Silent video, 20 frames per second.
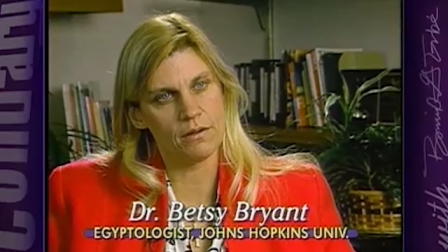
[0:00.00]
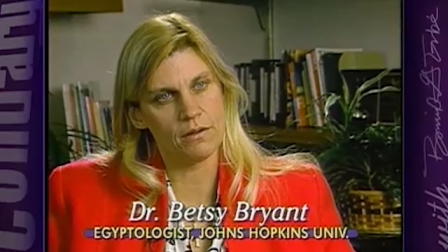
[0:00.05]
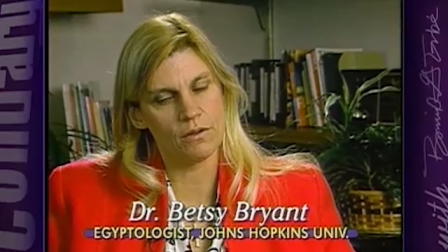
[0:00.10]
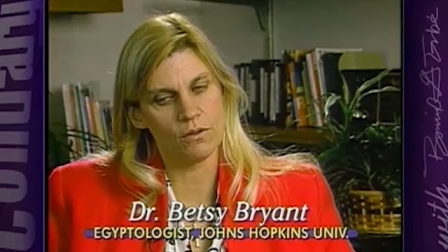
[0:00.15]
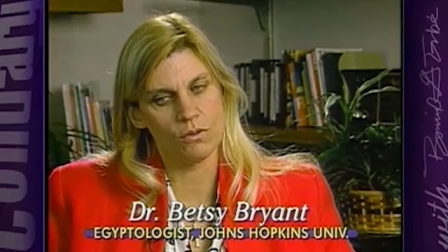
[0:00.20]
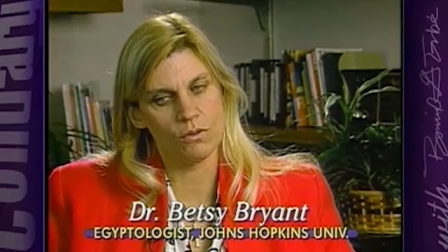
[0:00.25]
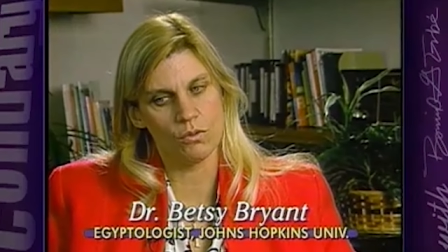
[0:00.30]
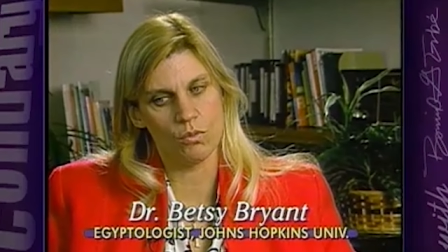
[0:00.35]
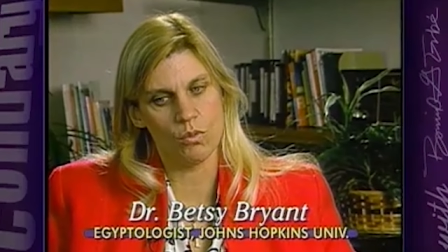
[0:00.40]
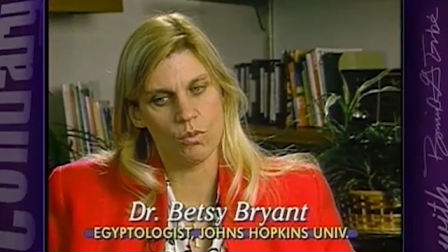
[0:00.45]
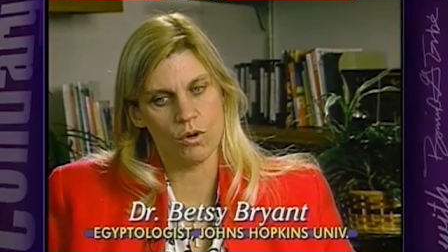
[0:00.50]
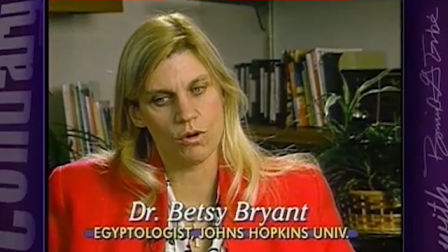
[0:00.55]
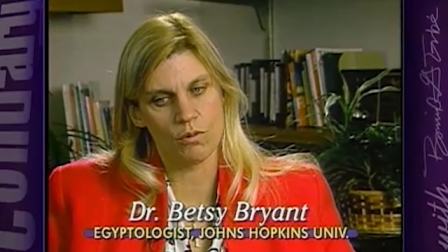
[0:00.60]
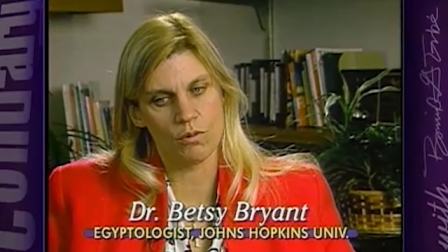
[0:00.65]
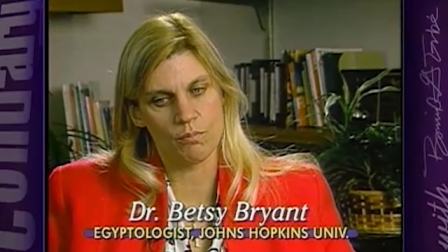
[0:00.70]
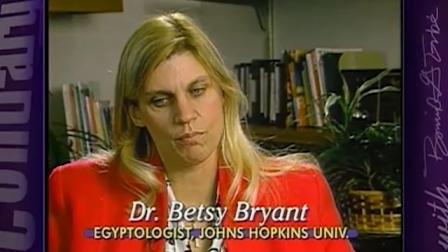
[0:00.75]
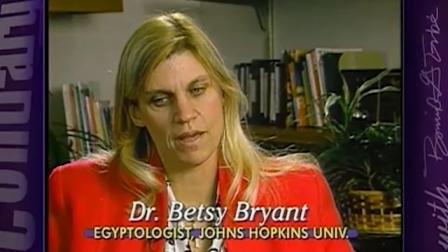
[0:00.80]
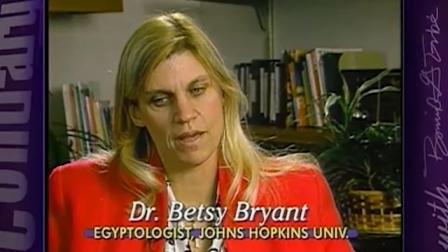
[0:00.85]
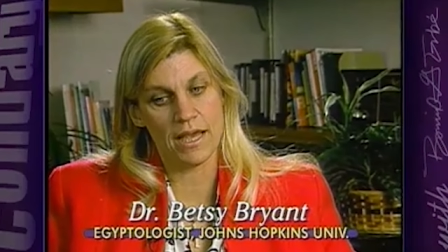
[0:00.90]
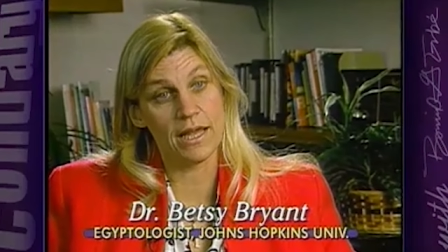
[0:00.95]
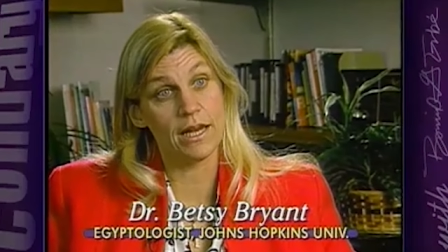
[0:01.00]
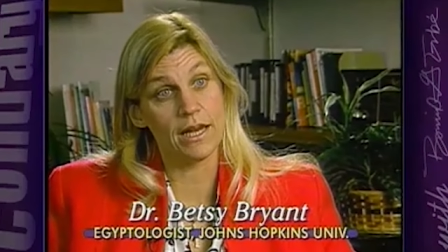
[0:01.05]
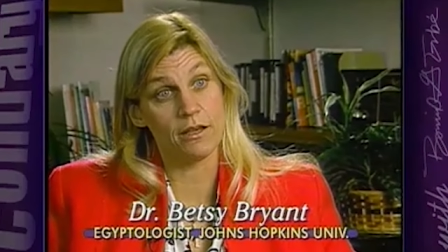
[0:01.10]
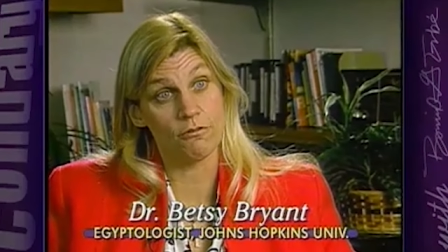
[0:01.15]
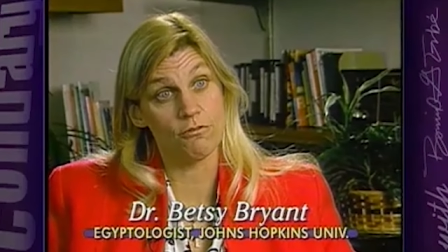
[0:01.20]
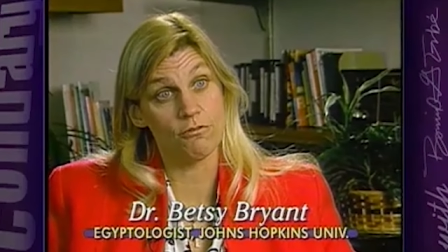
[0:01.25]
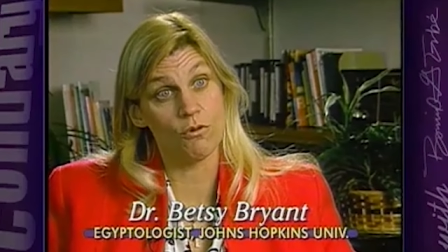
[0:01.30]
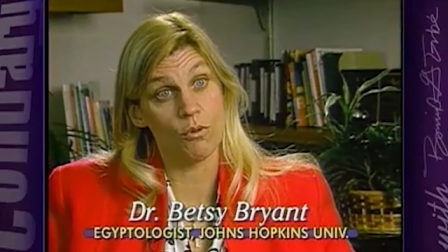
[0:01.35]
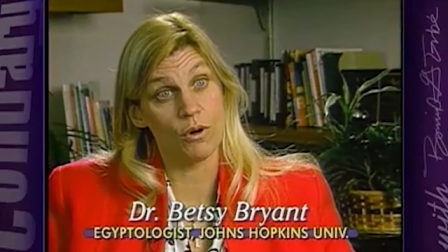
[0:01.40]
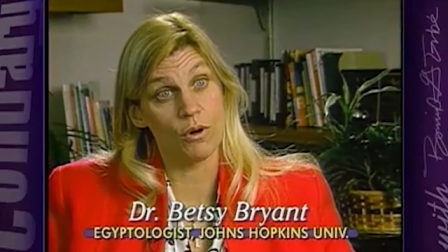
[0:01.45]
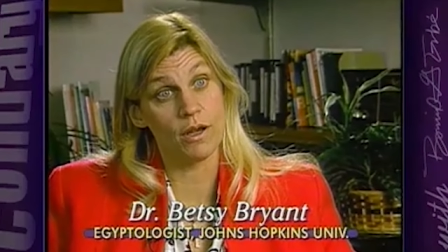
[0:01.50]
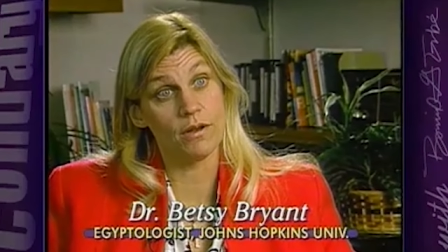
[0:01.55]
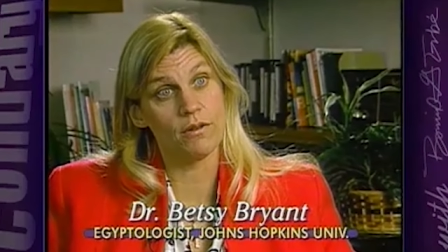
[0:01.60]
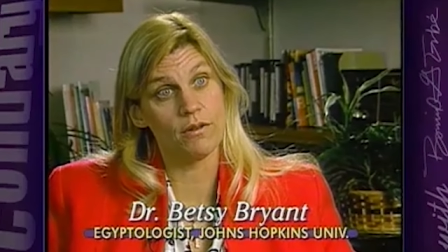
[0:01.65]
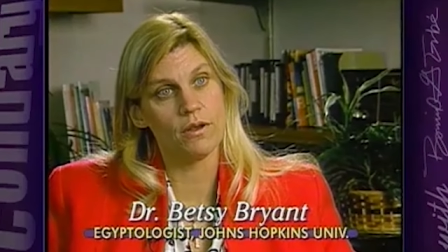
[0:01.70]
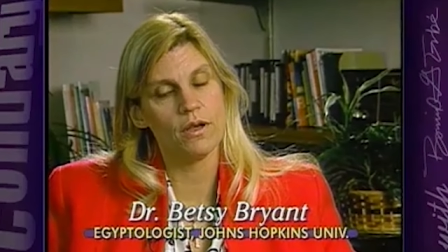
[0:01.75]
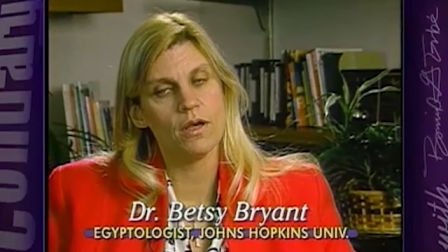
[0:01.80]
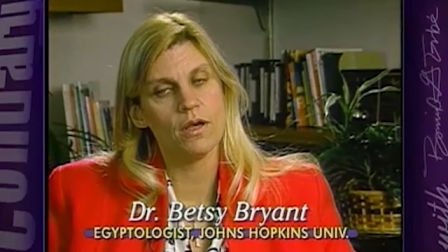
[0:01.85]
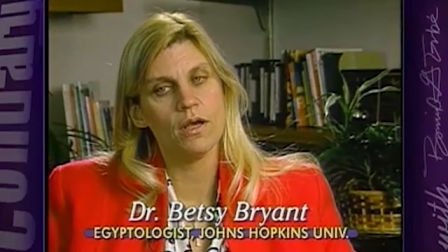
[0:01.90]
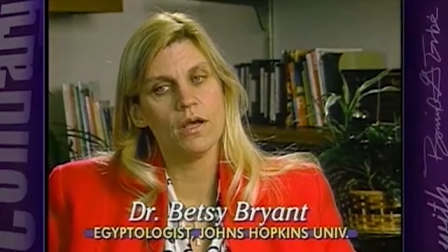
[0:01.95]
who were panning for it,
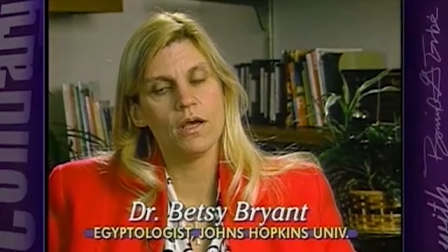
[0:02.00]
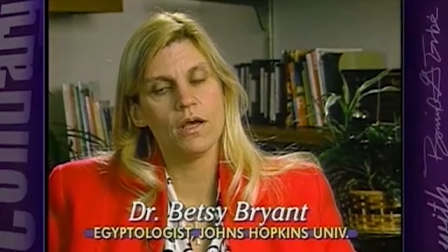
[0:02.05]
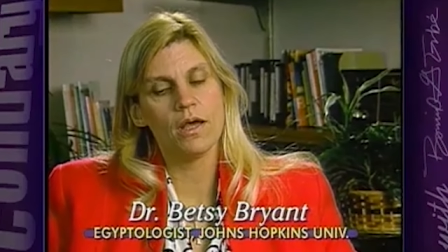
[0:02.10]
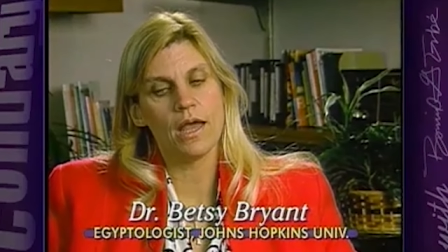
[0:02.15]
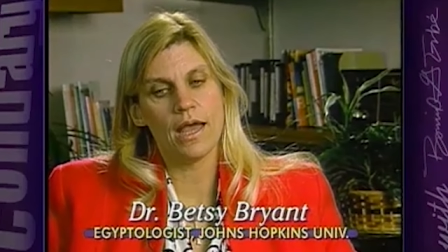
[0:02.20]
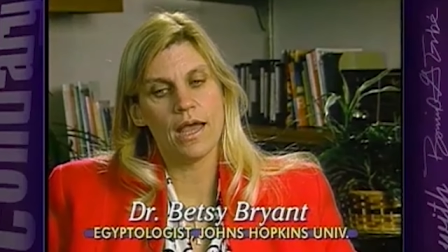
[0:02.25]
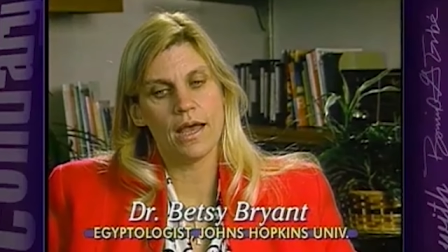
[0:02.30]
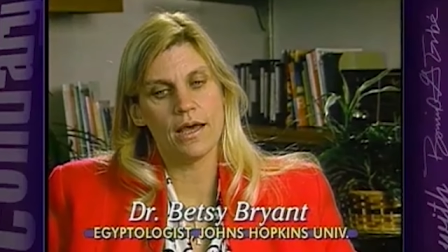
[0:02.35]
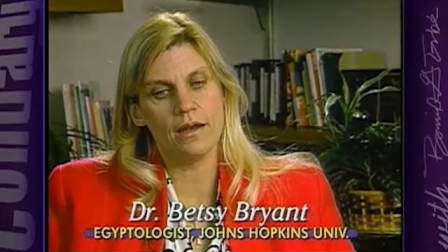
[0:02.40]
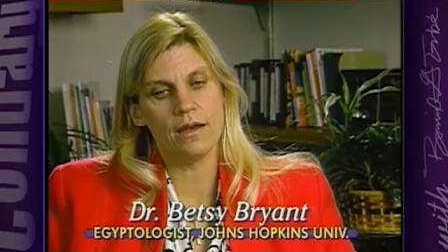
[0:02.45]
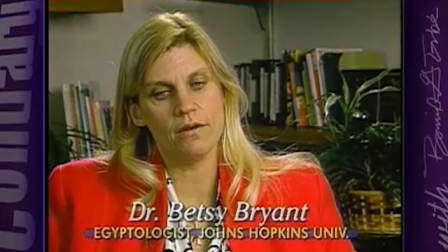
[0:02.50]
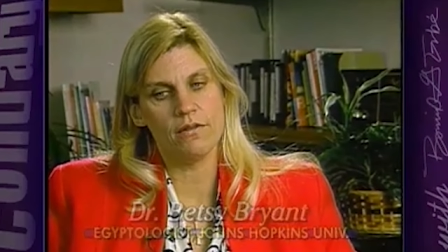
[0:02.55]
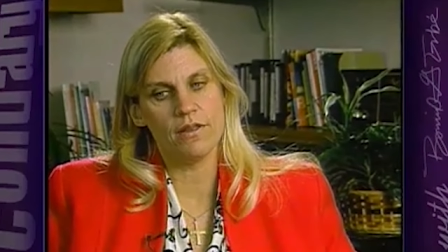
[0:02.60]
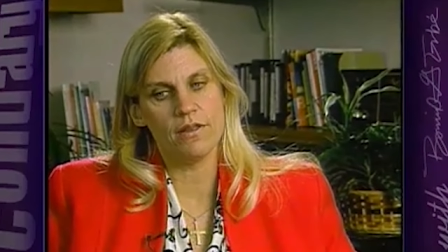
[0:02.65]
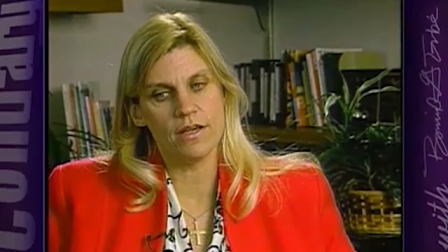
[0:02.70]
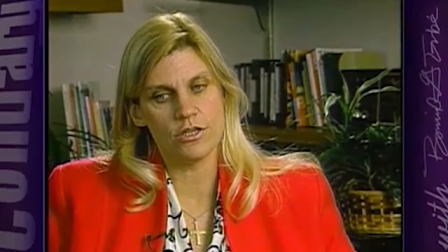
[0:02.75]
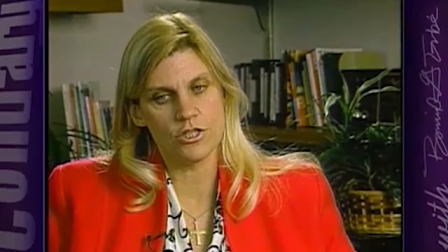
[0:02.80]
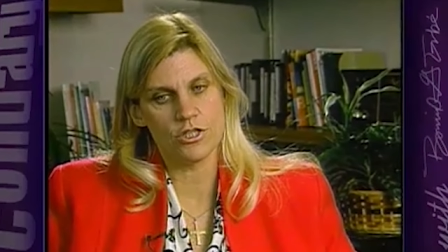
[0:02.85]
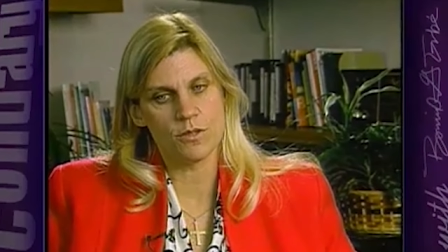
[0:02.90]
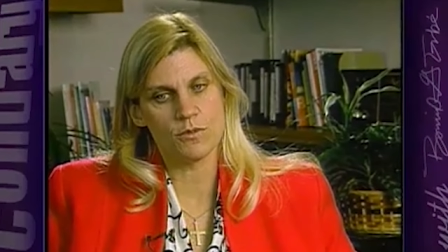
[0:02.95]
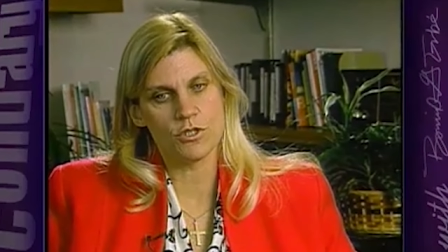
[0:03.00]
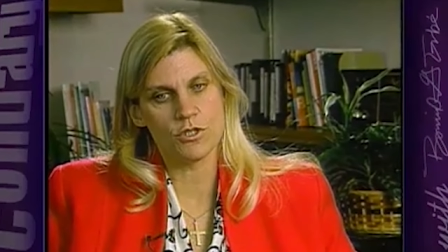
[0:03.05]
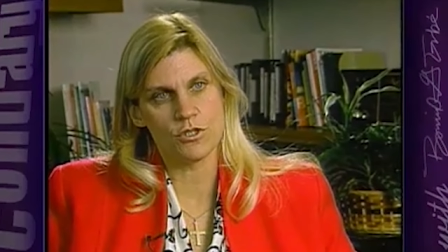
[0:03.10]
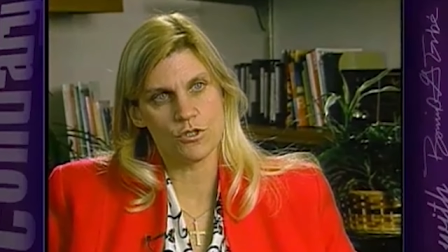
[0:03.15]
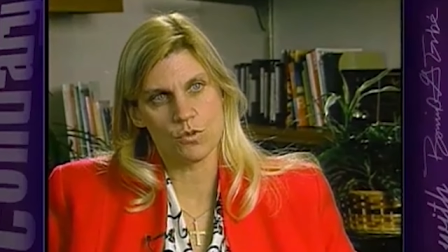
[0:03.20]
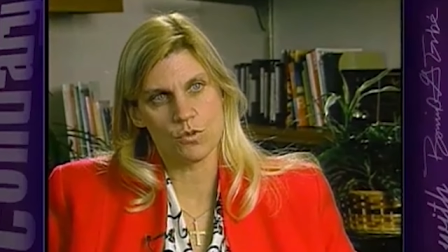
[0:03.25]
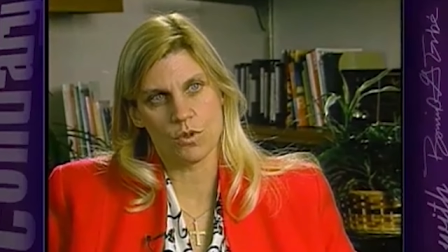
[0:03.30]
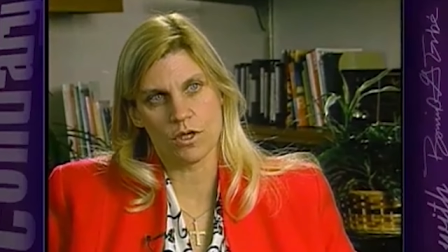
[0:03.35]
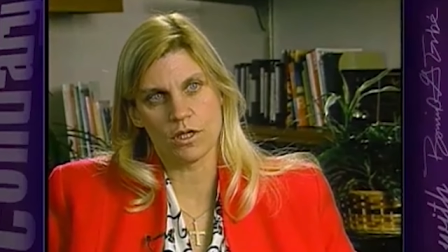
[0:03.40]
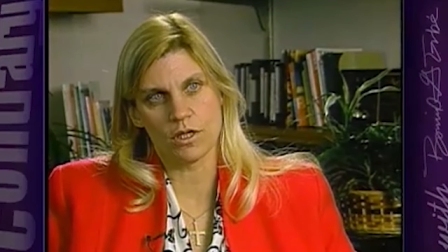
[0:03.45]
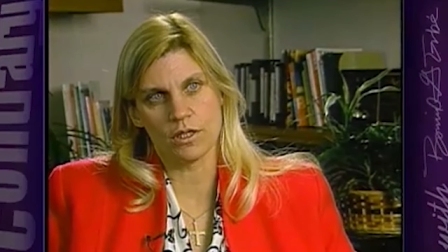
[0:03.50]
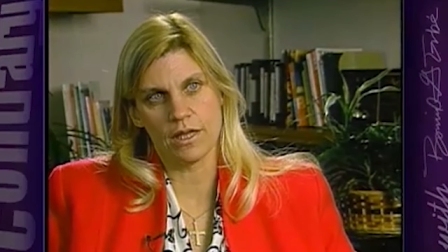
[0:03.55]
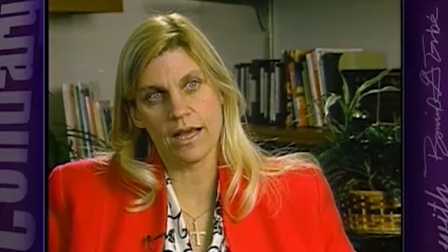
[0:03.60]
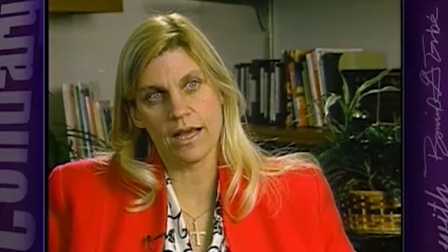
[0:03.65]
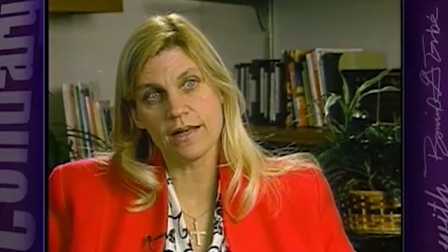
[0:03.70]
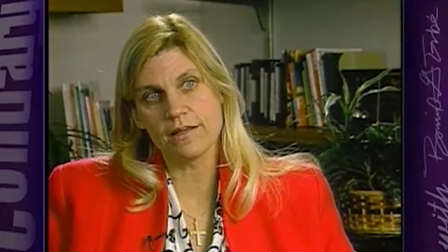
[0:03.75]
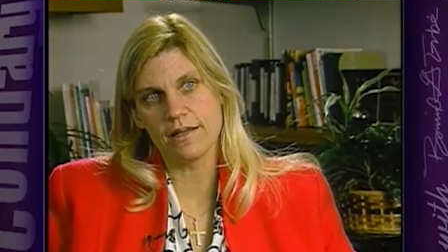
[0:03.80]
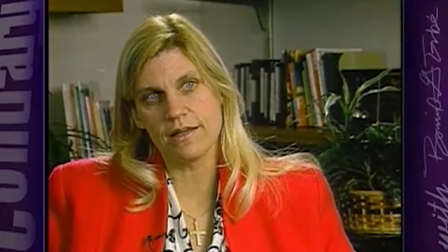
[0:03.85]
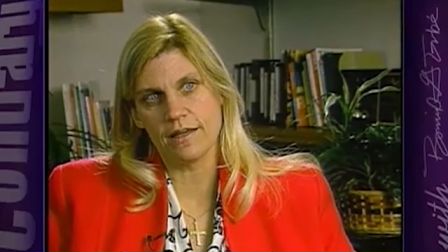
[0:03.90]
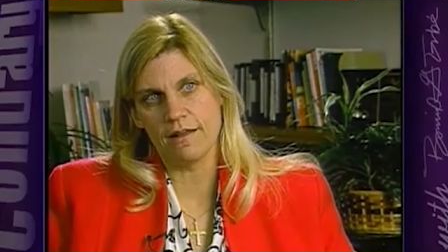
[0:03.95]
and the Egyptians were
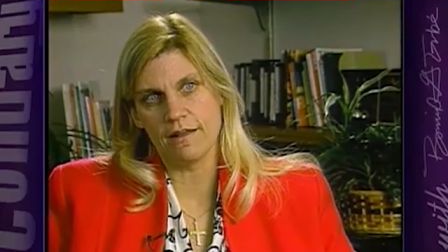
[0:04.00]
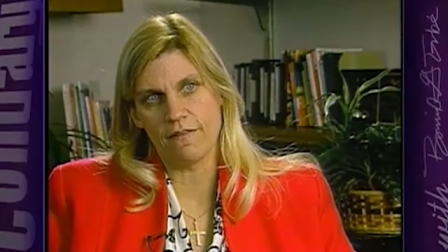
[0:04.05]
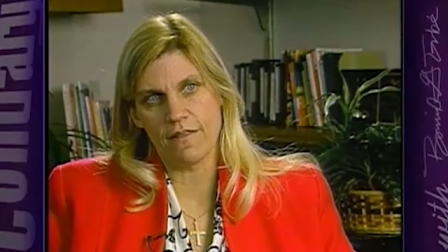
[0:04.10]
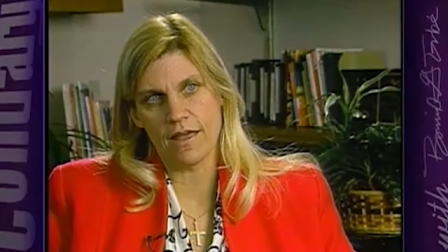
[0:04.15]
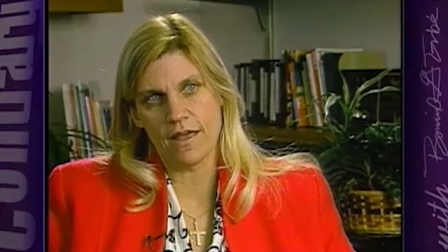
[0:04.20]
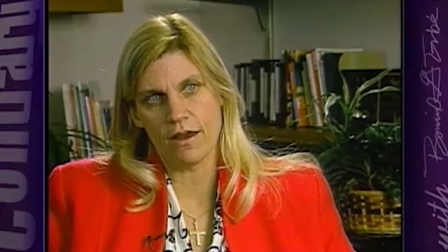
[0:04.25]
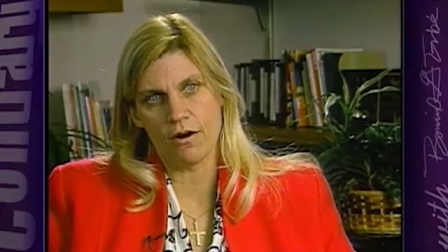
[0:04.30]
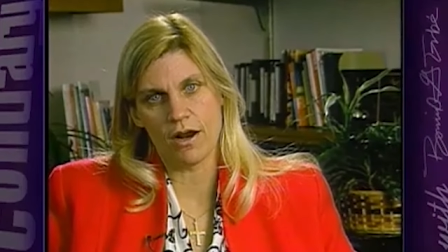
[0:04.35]
collecting it there